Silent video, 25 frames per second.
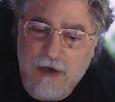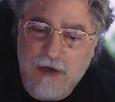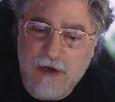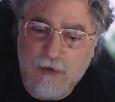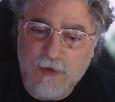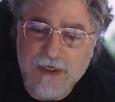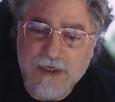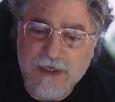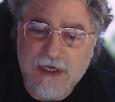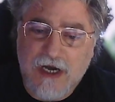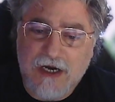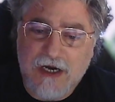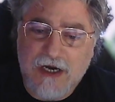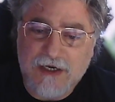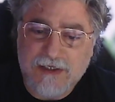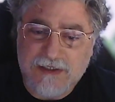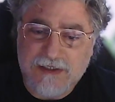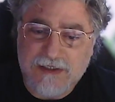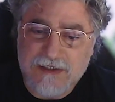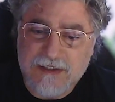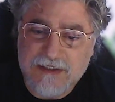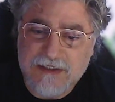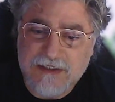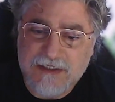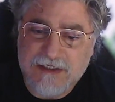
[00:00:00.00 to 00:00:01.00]
we
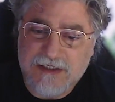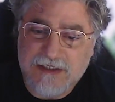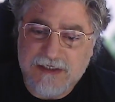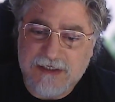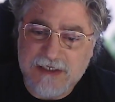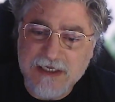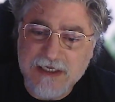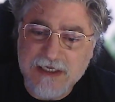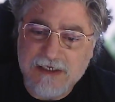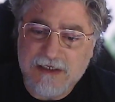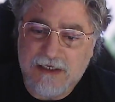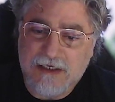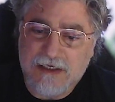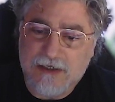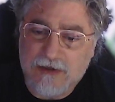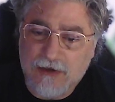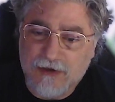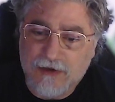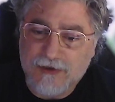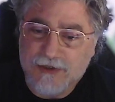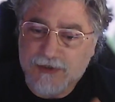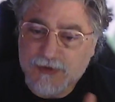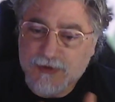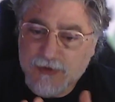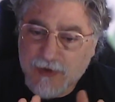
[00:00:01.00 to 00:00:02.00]
artists need in
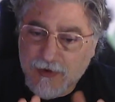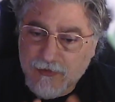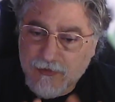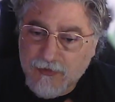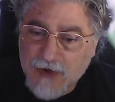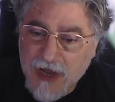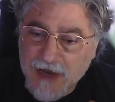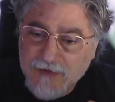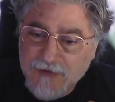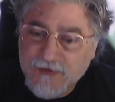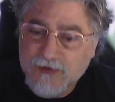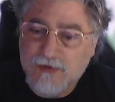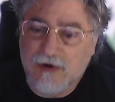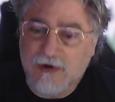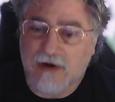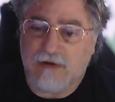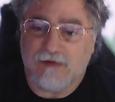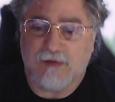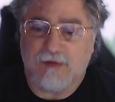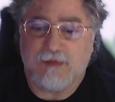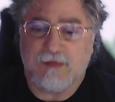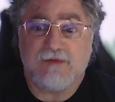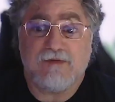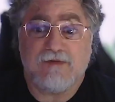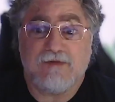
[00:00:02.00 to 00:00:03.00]
order to arrive to
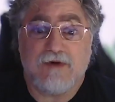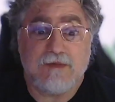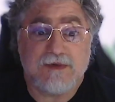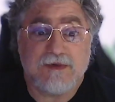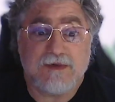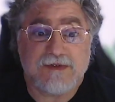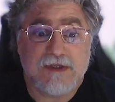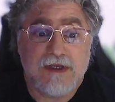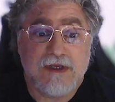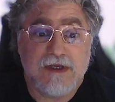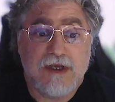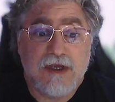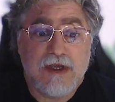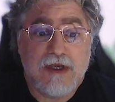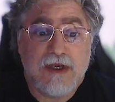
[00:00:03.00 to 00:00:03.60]
our performance,